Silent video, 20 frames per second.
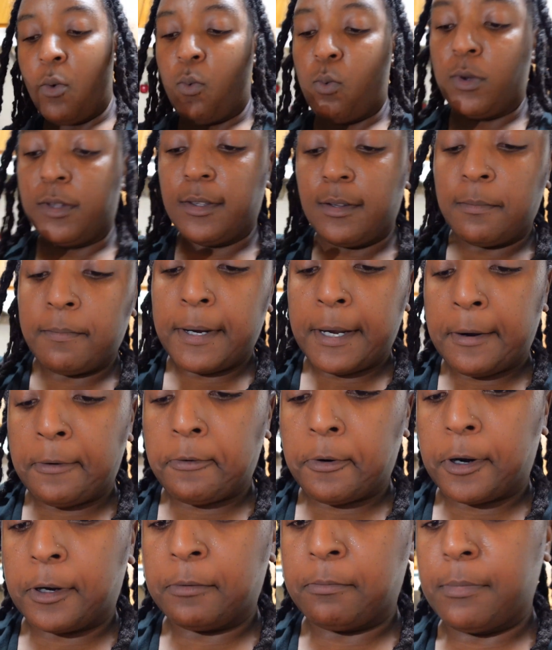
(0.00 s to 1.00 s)
went to buy
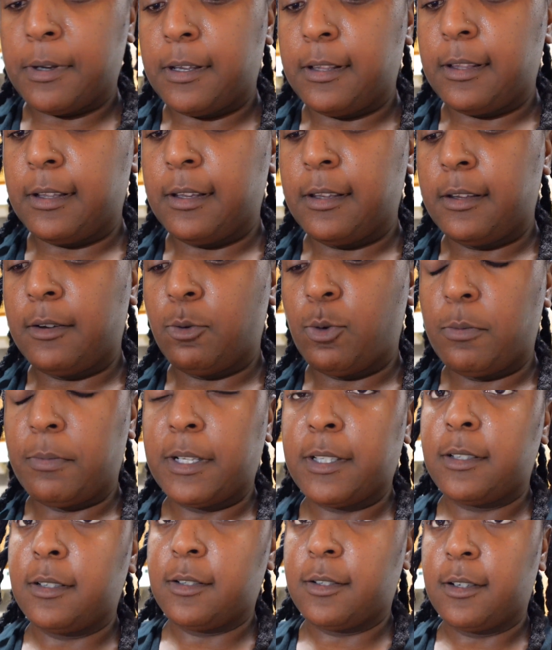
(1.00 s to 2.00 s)
watermelon. Well,
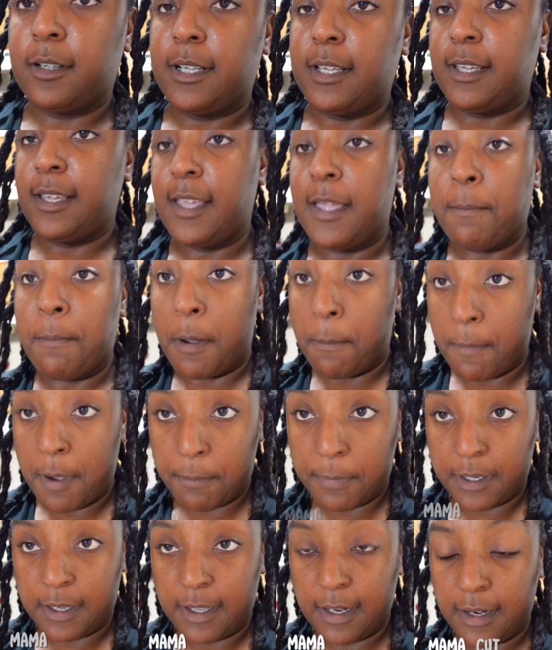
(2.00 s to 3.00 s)
my sister did, and my
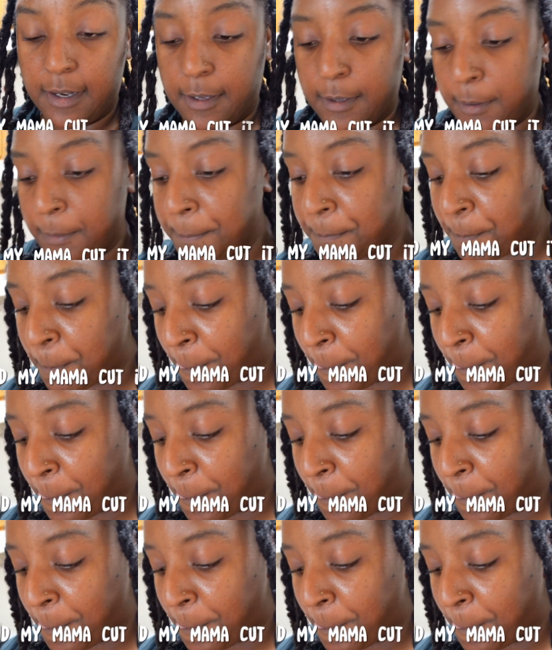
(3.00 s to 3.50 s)
mama cut it up.